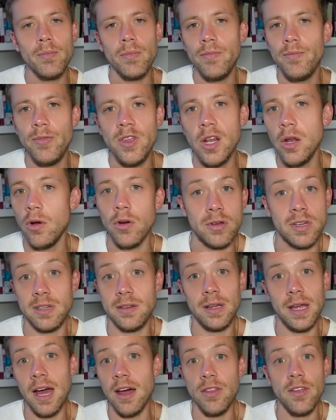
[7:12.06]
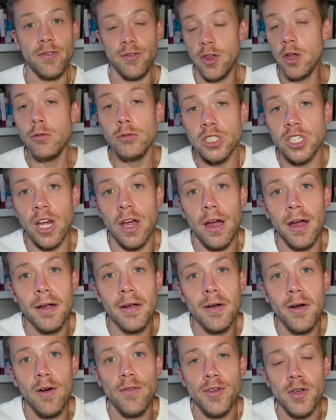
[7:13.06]
you look at the future
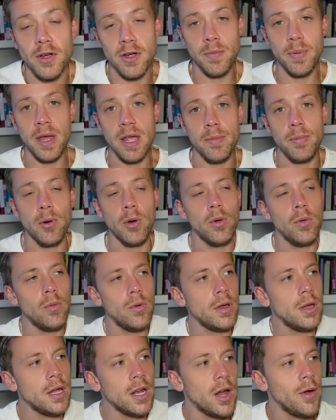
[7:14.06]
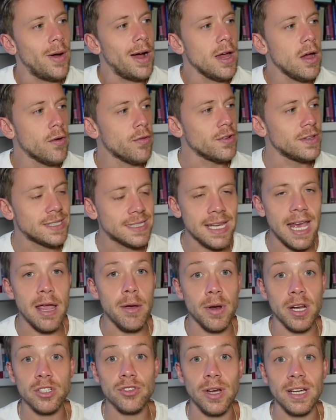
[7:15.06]
of younger people. You know, I often say
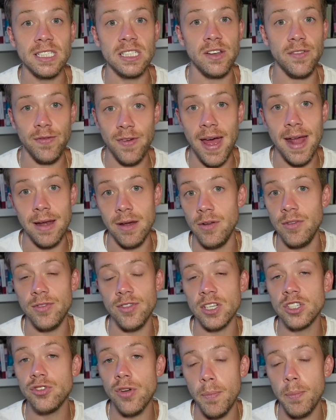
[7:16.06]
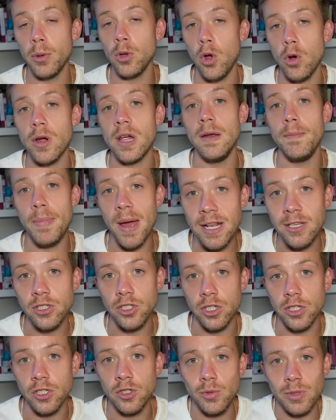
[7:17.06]
when I try to defend the triple lock in
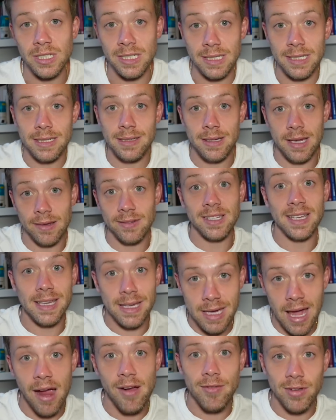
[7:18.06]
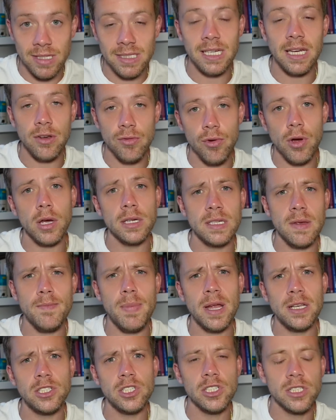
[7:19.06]
pensions, which gives a guaranteed rise in
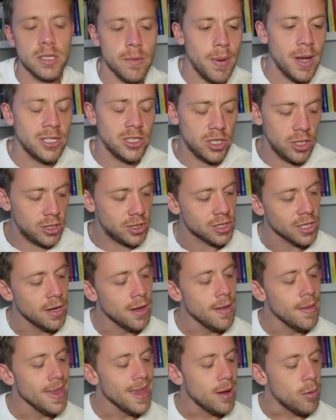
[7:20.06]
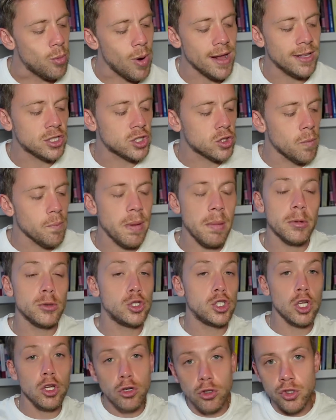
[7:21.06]
pensions to pensioners, when some people
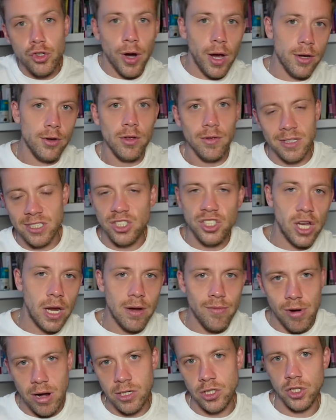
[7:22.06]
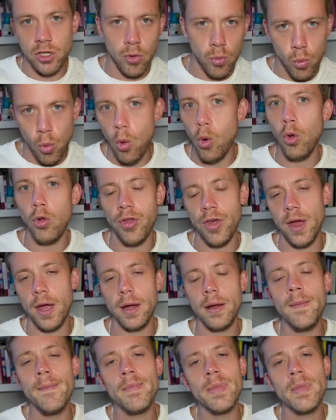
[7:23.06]
do try and do this generational war thing,